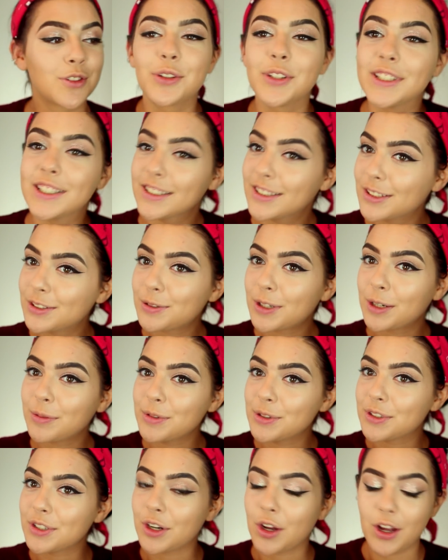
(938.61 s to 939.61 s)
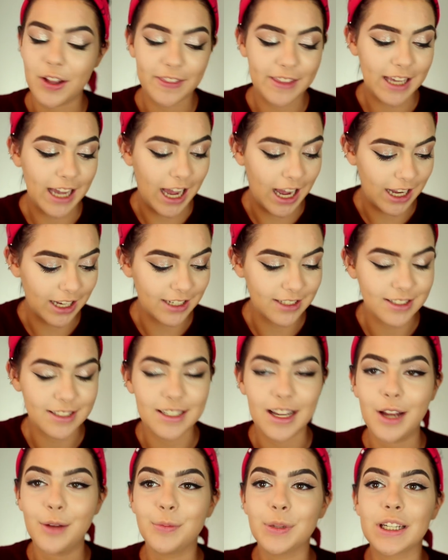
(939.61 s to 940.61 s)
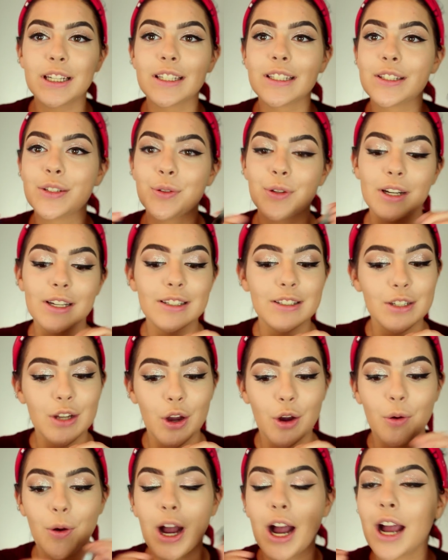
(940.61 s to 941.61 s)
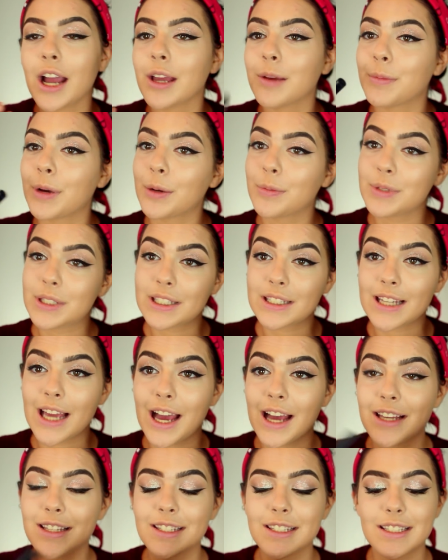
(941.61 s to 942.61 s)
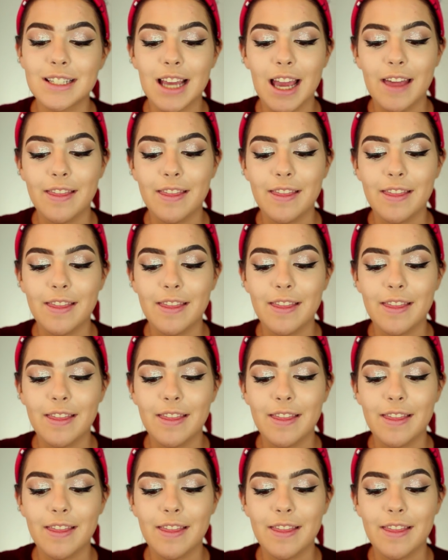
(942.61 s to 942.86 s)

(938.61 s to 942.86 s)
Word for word: So this is what I'm using on the high-end side because you guys know I'm obsessed.